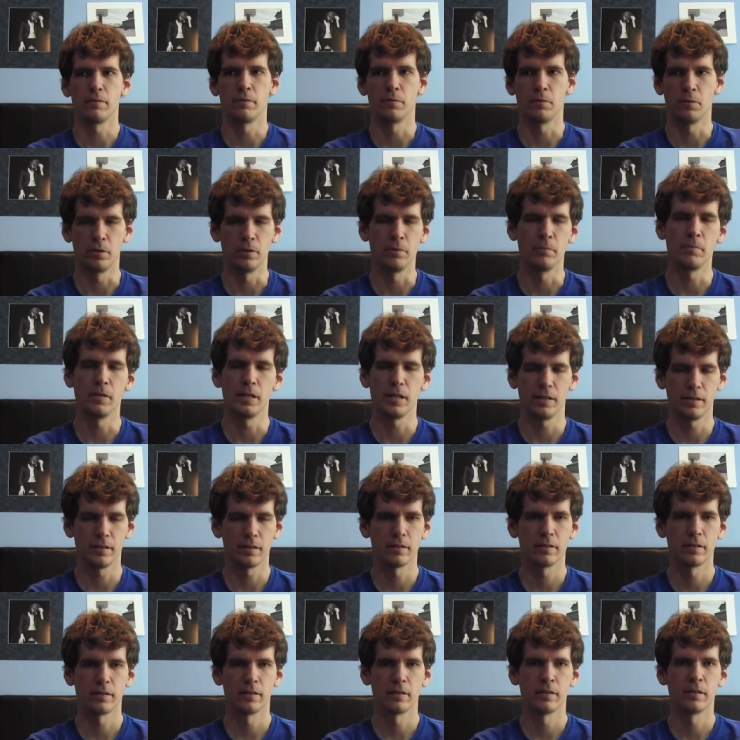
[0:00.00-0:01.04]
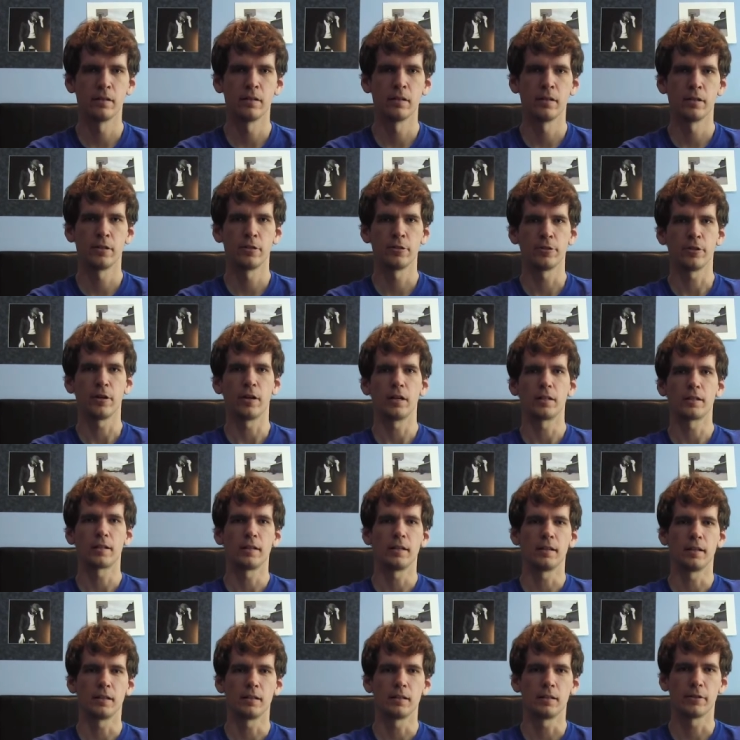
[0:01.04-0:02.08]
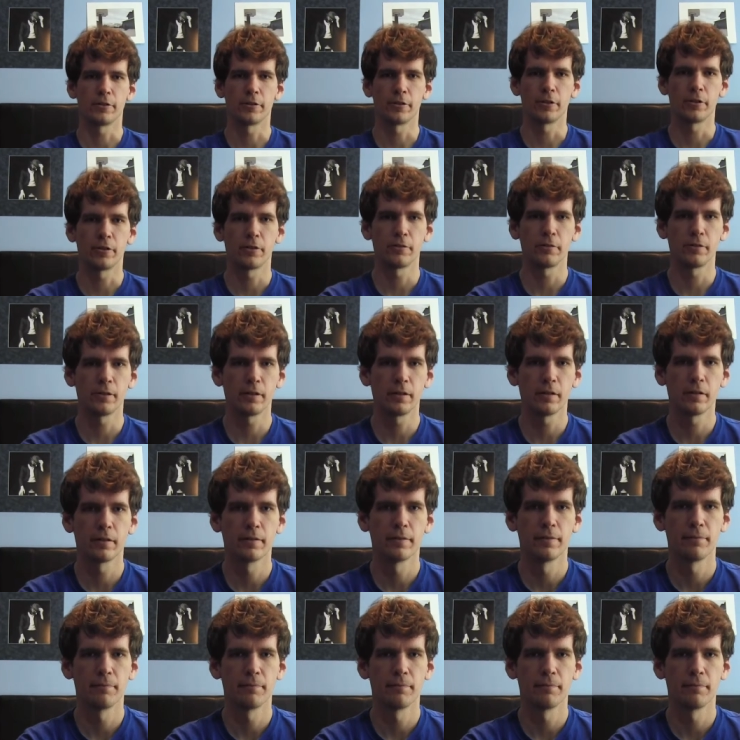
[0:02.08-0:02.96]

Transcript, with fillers: would be shocking and disturbing.